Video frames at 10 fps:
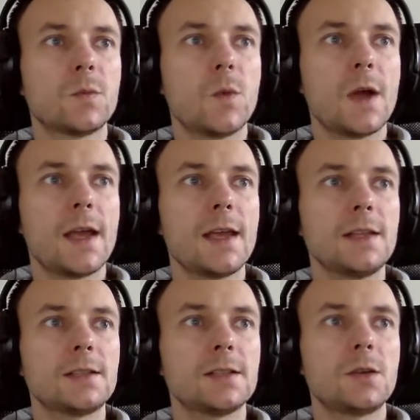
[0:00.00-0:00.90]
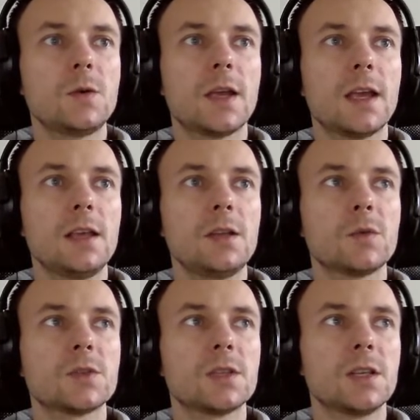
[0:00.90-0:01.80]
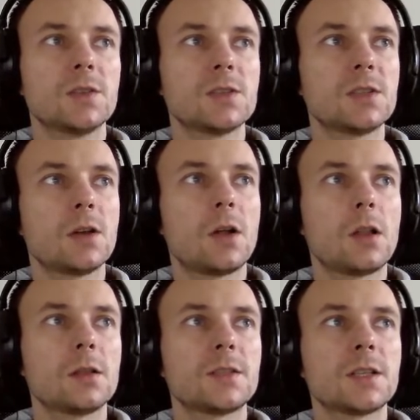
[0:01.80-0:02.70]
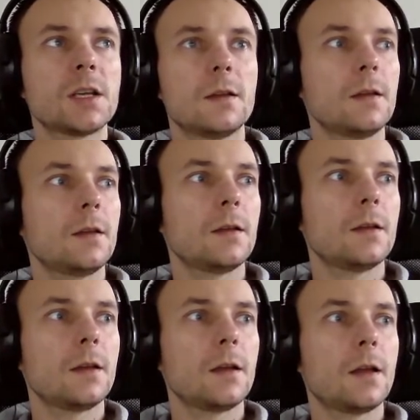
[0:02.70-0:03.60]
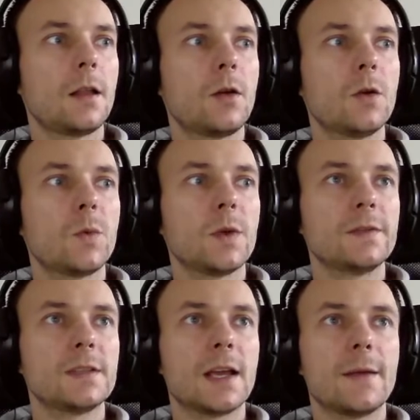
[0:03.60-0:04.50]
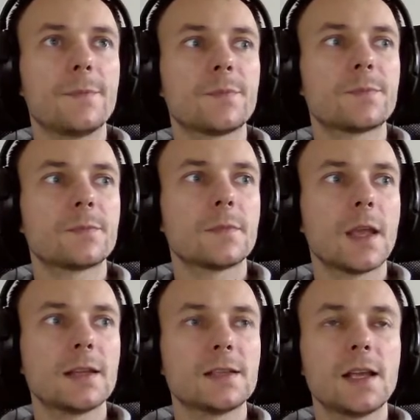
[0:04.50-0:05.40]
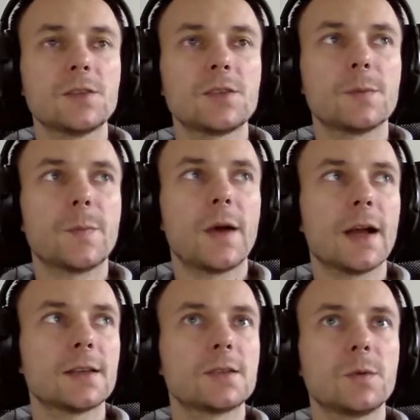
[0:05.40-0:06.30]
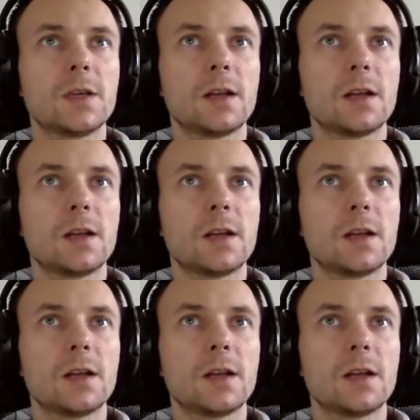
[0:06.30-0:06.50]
wait. Okay, it was installed along with the extension pack, so we can